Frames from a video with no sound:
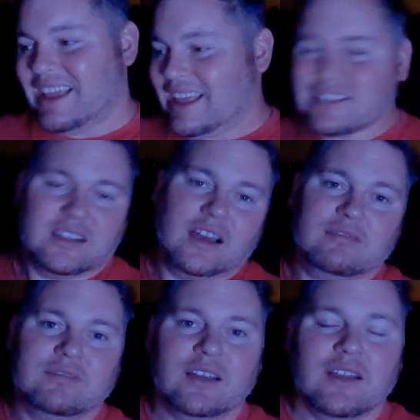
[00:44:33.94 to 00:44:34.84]
It's
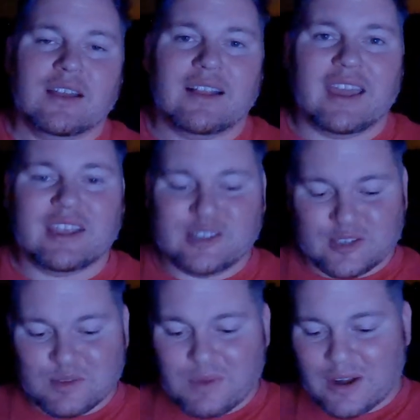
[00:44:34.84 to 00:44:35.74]
done. It's
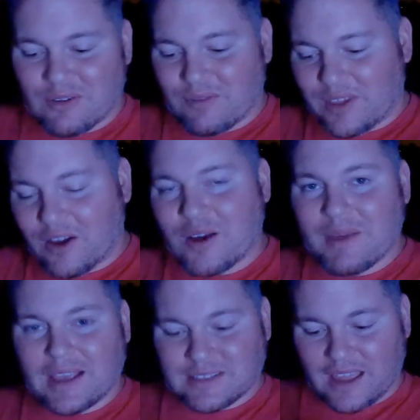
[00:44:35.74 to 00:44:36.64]
just a matter of the arm
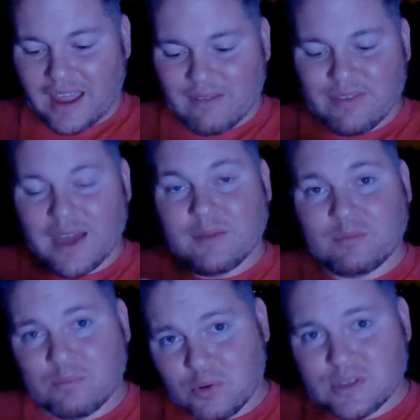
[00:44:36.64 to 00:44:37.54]
has to have that
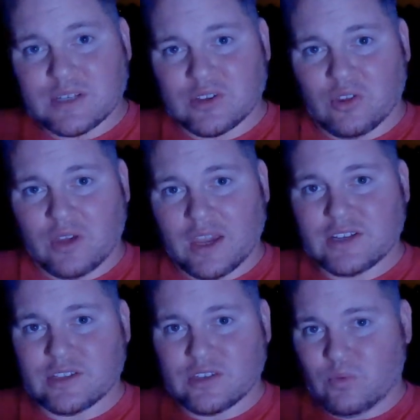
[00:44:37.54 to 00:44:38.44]
precision
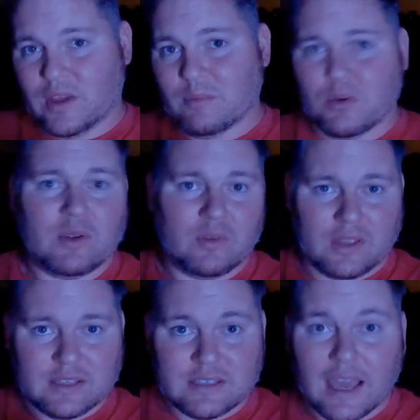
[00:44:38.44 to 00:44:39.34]
location so we can put it
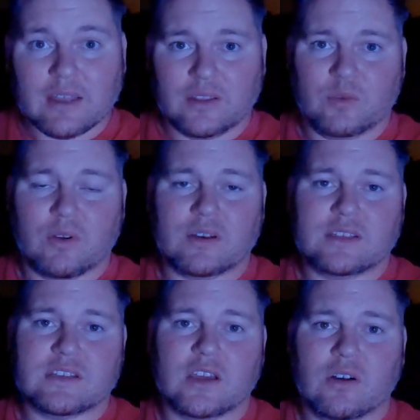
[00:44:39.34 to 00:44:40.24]
exactly where it
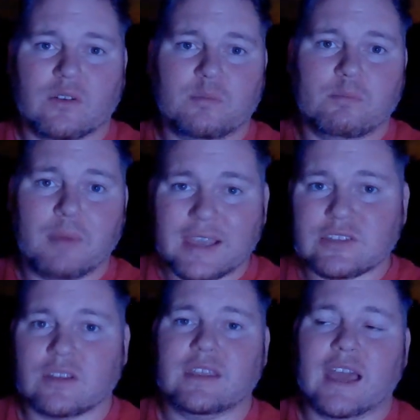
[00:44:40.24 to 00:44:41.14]
needs to go
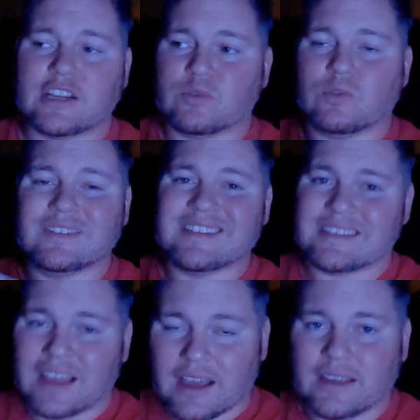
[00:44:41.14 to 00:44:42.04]
based on the actual
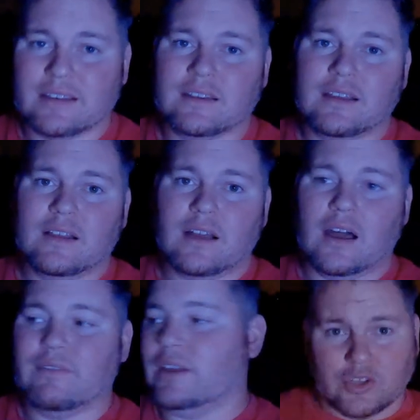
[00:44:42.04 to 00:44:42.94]
design
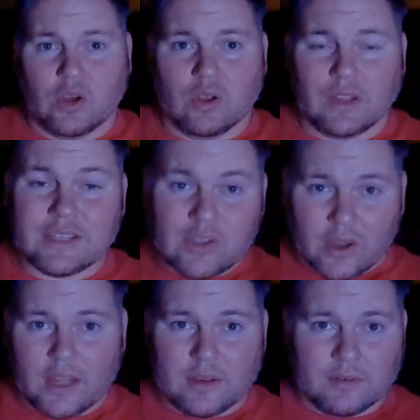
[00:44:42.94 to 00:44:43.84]
of it. So let's go
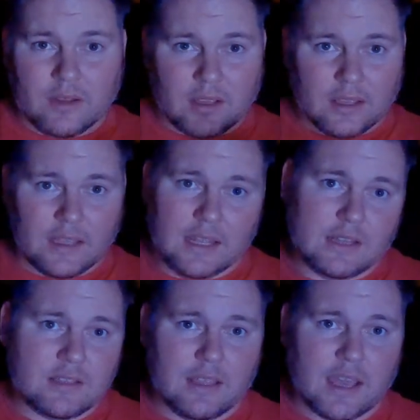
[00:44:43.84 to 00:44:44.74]
ahead and get
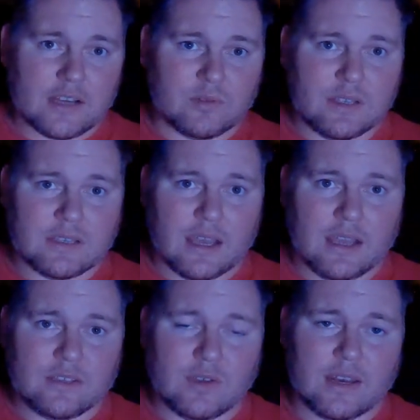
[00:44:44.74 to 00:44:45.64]
into the actual
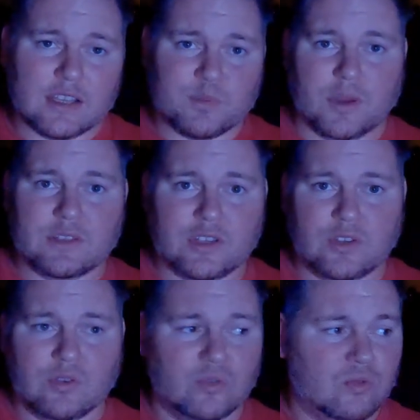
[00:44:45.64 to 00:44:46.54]
design so I can explain to
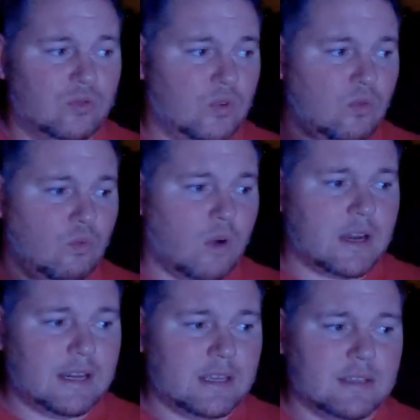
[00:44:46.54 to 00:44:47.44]
you
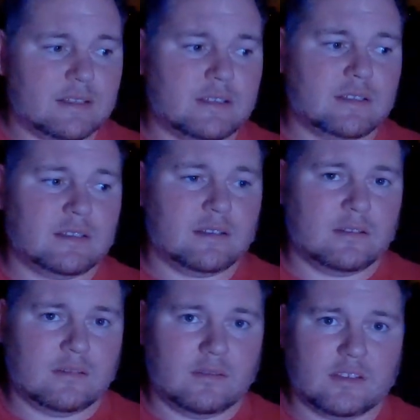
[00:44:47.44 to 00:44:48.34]
what it is
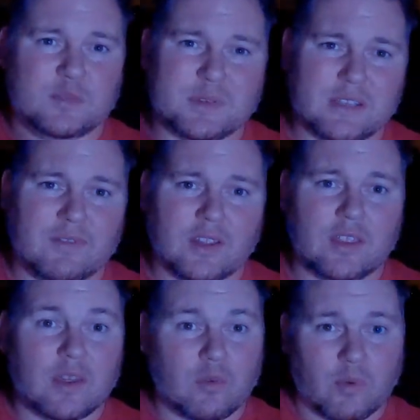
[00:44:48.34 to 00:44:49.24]

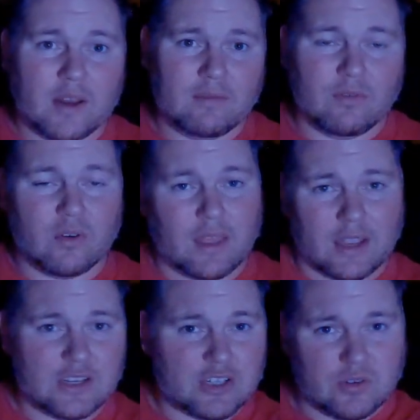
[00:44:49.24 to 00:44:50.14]
specifically that we're waiting for,
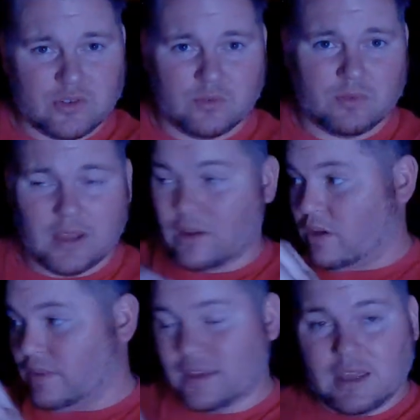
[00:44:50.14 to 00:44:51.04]
like I just showed you
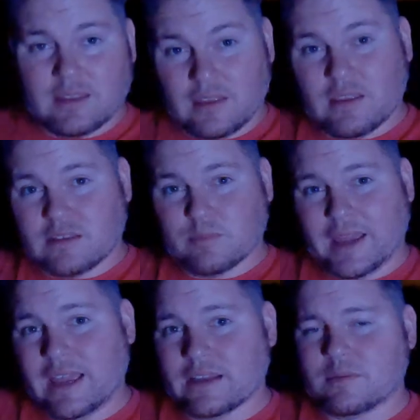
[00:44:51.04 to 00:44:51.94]
on the kit that's in
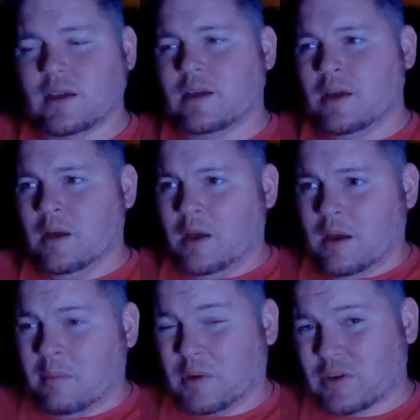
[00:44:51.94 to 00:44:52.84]
my hand.
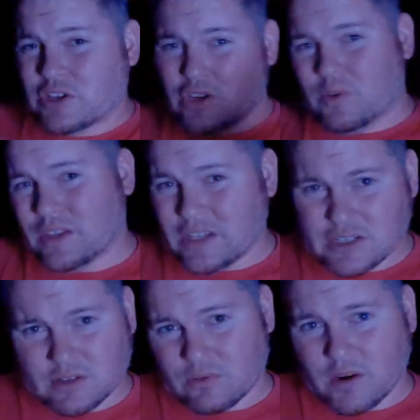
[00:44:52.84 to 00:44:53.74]
But I want to show you in the
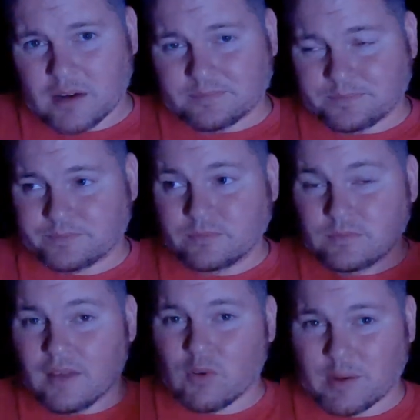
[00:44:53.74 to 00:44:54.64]
digital realm
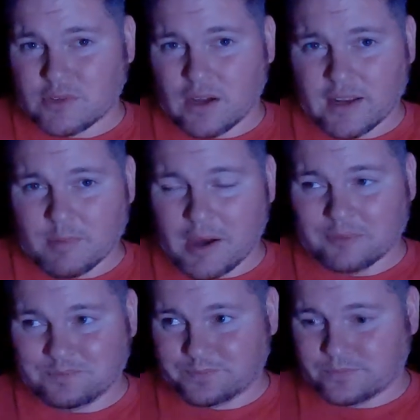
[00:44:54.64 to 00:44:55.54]
of what I'm talking
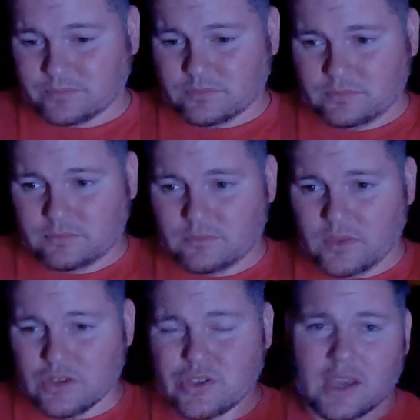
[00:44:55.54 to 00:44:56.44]
about.
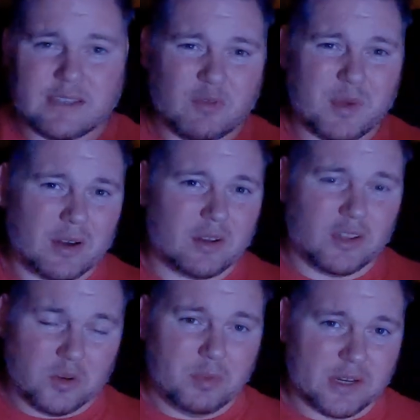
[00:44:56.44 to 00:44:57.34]
so you guys have a better,
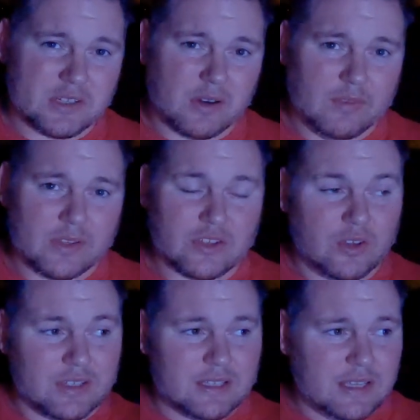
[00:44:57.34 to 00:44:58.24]
clearer picture of it, so
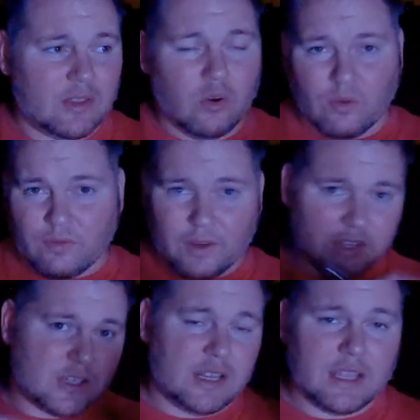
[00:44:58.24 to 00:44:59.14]
you can see the whole
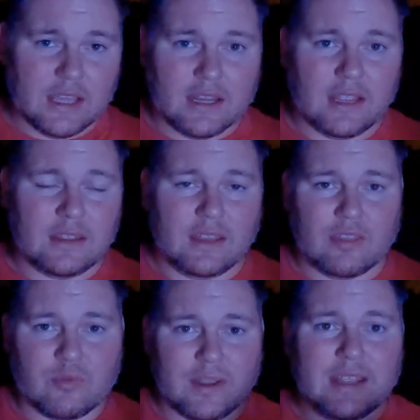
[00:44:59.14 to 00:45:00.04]
functioning kit in the
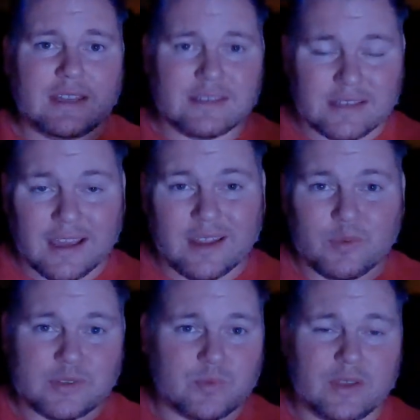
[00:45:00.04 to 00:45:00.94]
3D design,
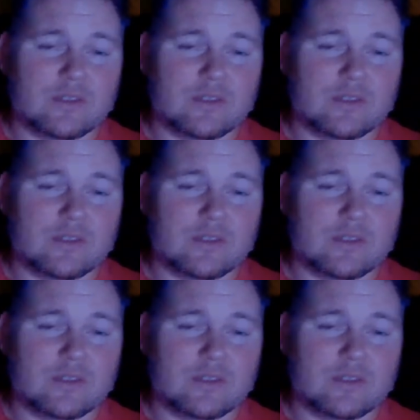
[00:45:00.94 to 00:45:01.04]
which we